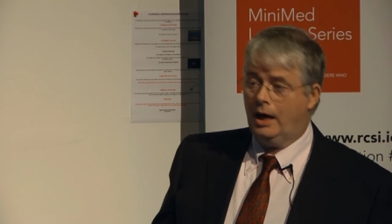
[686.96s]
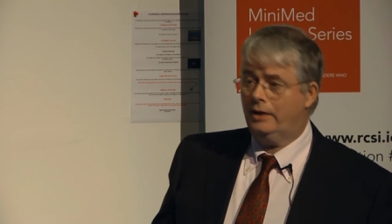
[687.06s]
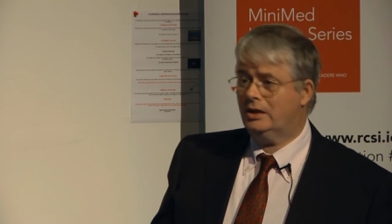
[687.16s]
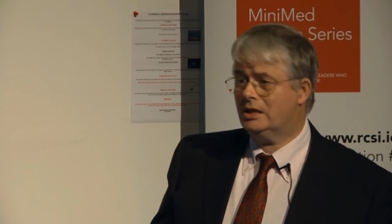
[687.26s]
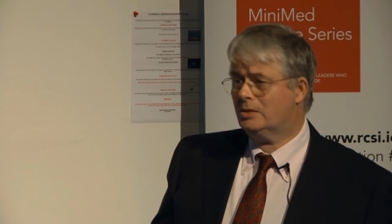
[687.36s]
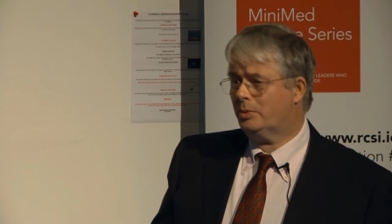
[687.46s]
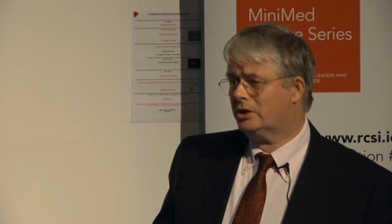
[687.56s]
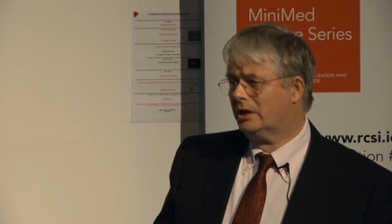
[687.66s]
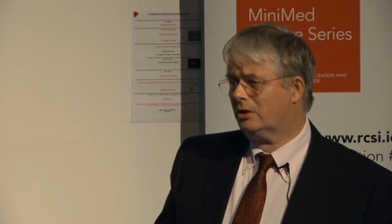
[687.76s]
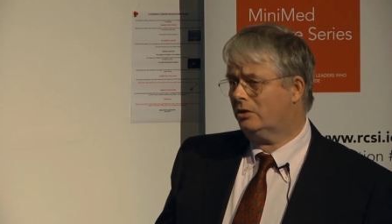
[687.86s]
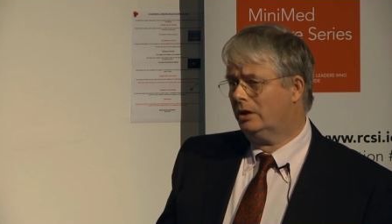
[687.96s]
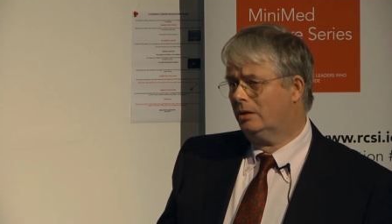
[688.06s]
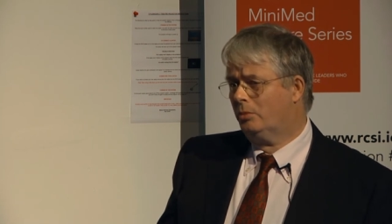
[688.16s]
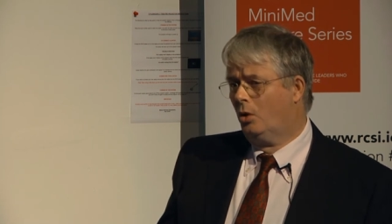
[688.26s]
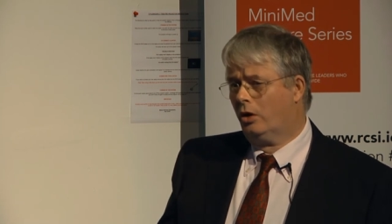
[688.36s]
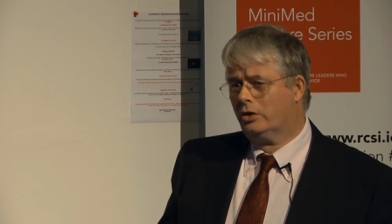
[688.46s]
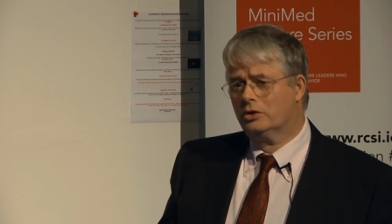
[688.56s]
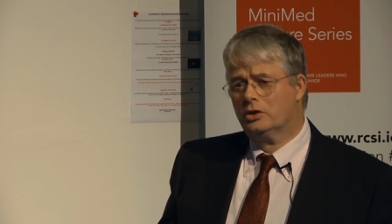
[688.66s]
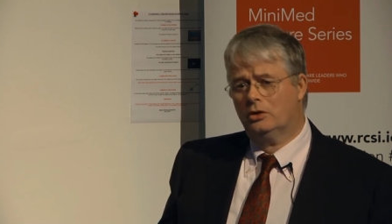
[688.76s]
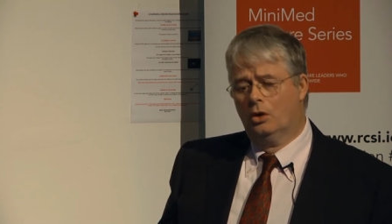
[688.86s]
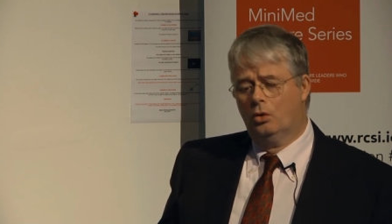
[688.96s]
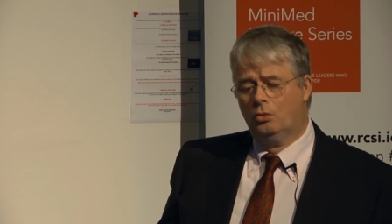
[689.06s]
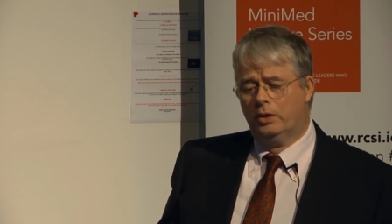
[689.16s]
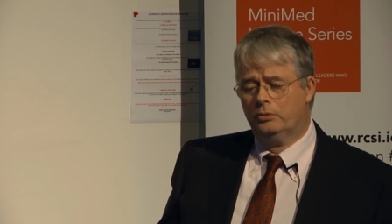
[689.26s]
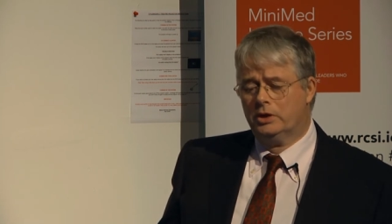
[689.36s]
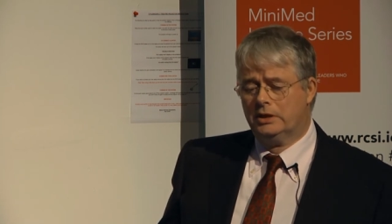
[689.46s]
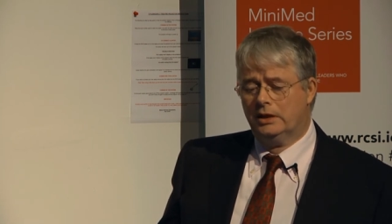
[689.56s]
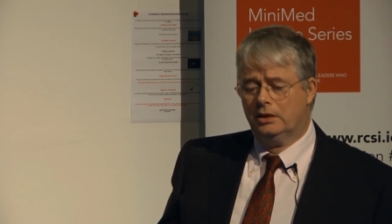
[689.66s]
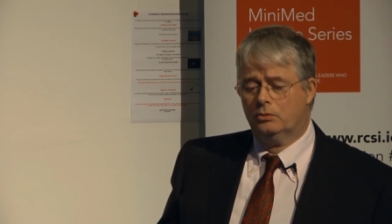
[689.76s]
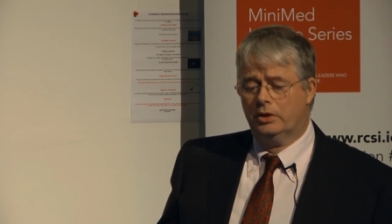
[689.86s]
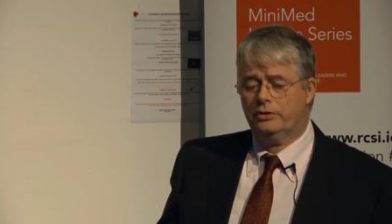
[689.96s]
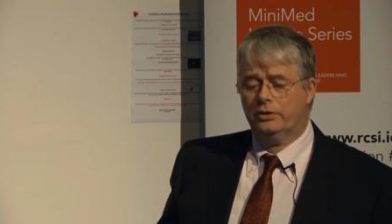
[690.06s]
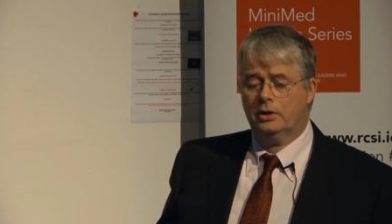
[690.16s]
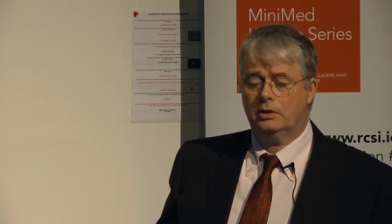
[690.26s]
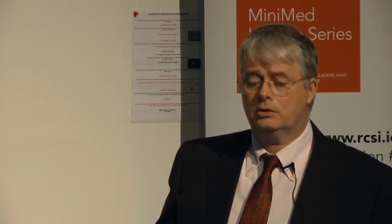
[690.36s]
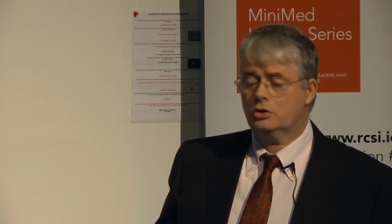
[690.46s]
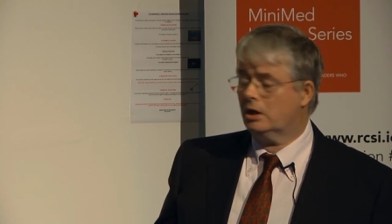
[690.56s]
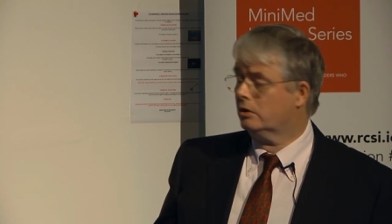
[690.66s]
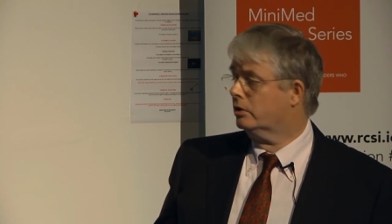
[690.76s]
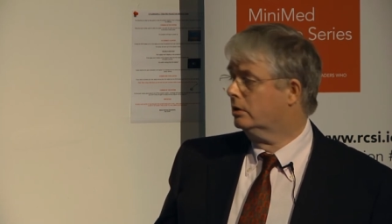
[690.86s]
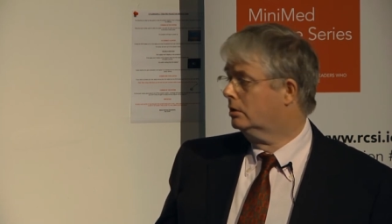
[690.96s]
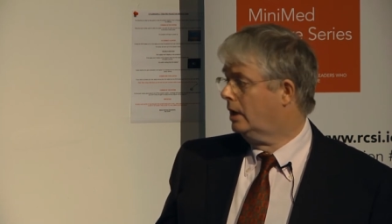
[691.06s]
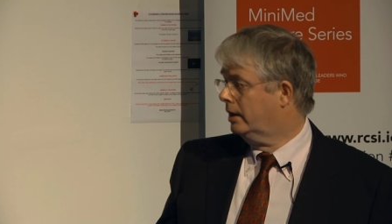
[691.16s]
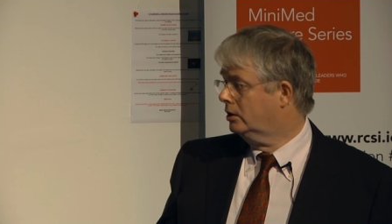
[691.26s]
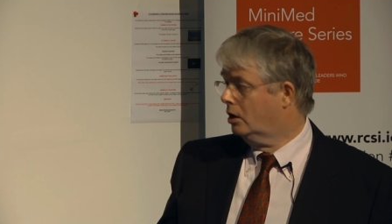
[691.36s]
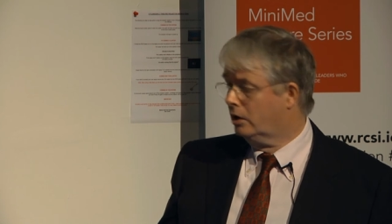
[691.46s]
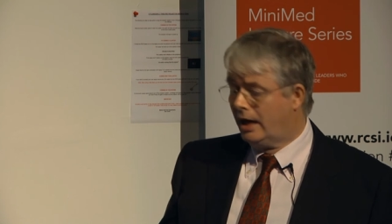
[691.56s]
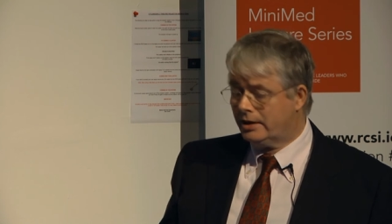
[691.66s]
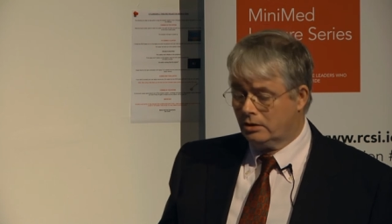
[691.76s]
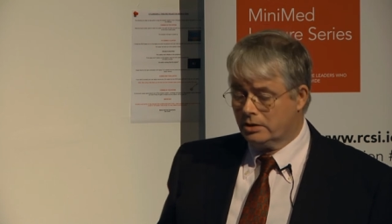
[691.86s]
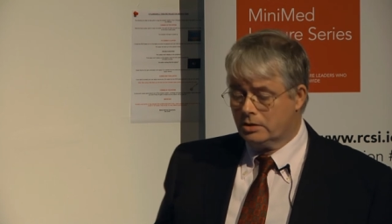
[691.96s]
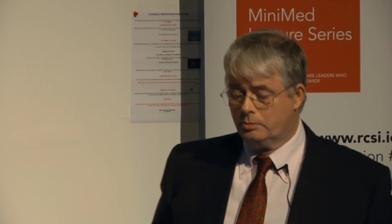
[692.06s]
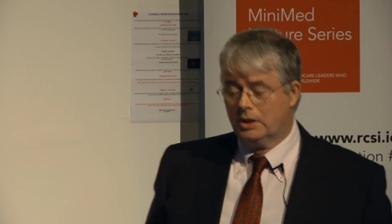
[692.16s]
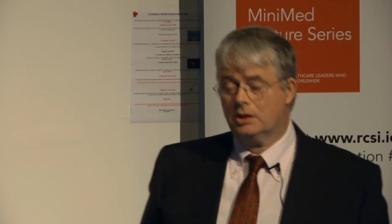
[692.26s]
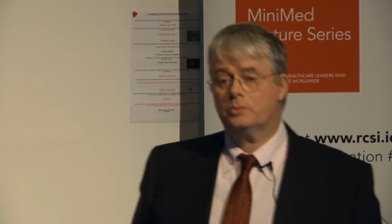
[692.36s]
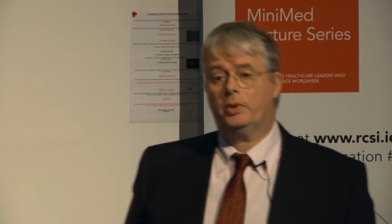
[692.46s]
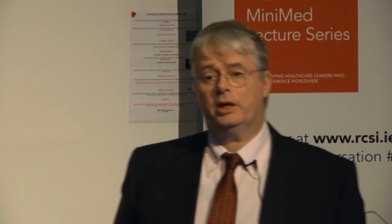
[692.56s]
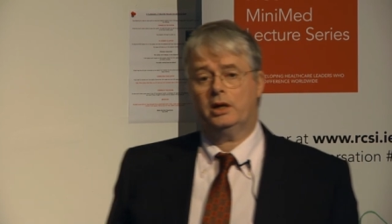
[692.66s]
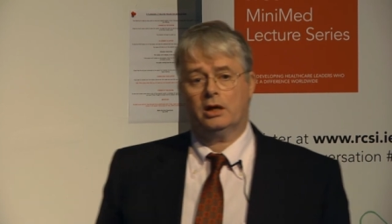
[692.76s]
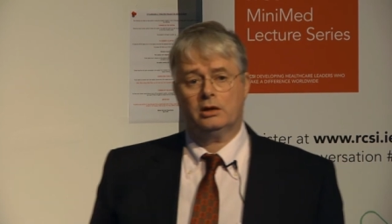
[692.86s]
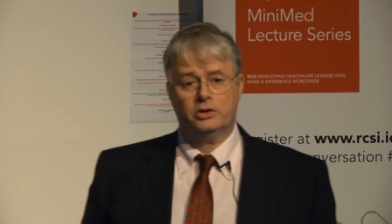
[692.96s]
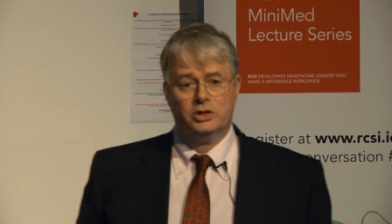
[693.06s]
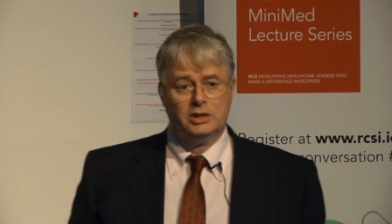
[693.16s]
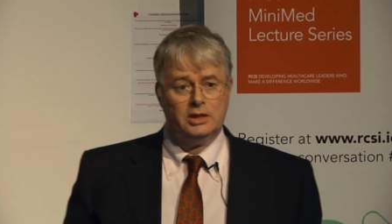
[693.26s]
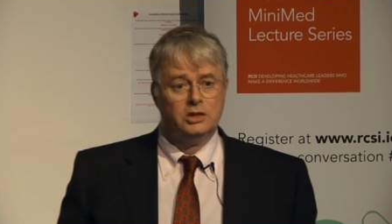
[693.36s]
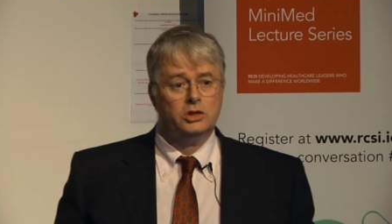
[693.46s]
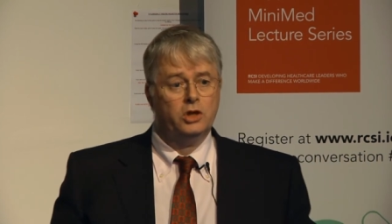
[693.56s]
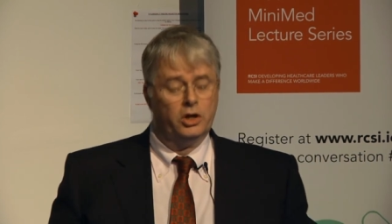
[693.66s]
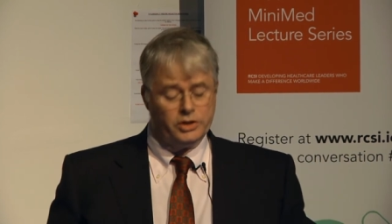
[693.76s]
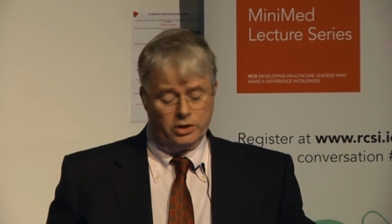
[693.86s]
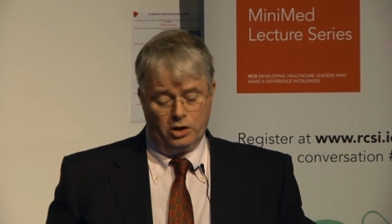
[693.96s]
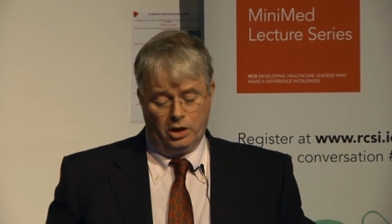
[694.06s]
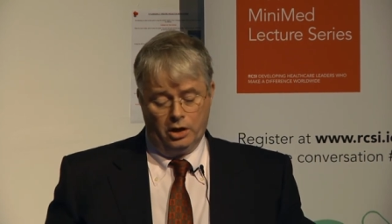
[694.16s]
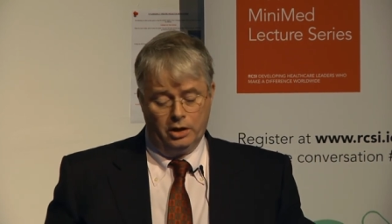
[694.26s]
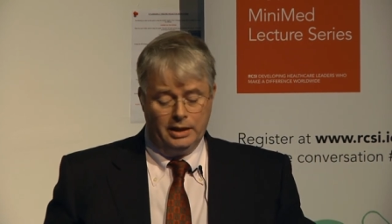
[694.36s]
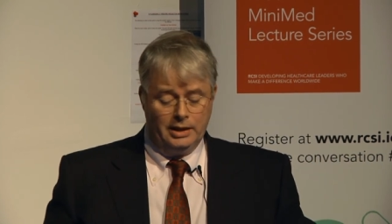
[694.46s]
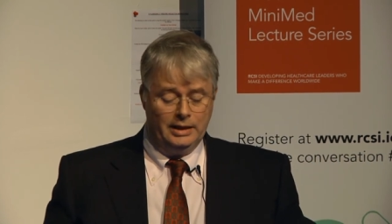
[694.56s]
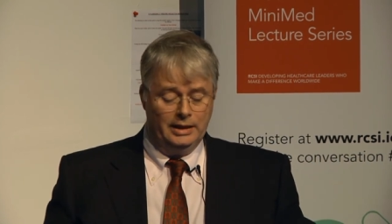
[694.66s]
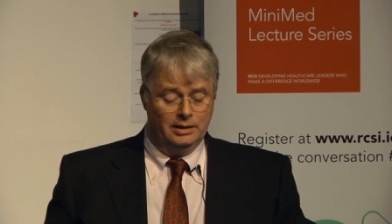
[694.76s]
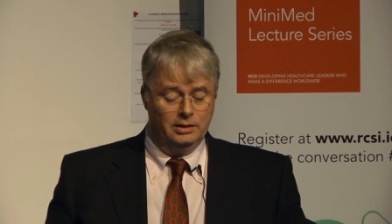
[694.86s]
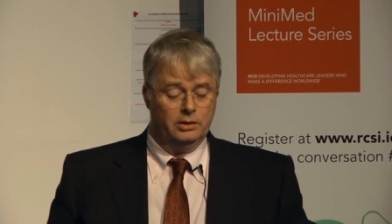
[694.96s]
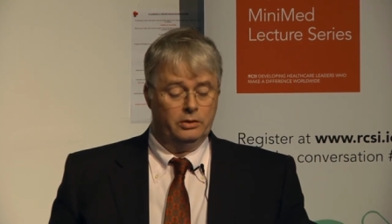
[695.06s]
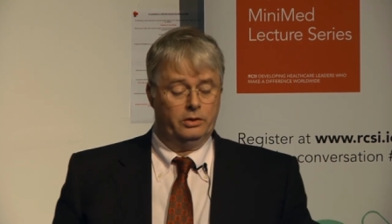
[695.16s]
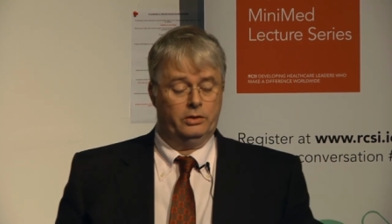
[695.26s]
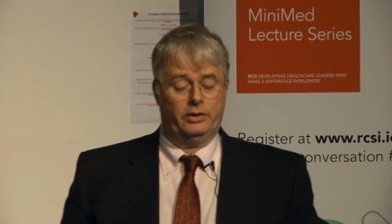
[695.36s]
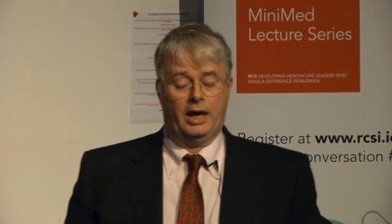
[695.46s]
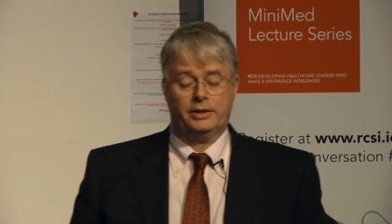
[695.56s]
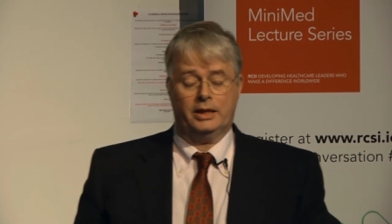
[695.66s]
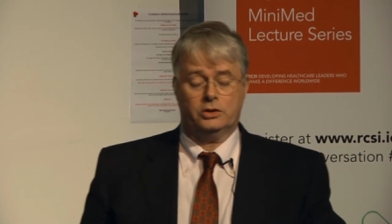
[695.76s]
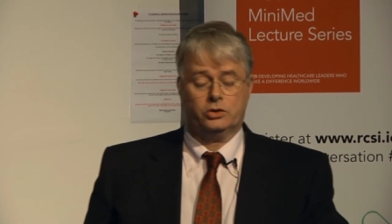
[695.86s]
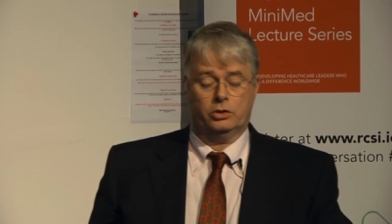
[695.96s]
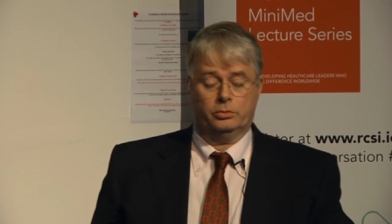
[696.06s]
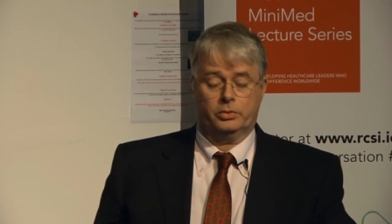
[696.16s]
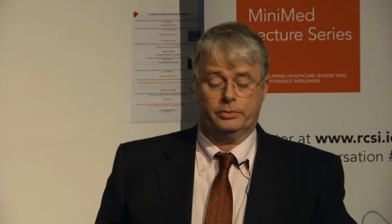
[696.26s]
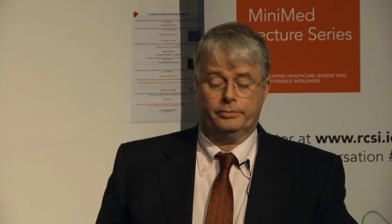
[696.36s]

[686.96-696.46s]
And this is particularly important to know when we're dealing with children and young adults because periodontal disease does occur in that age group.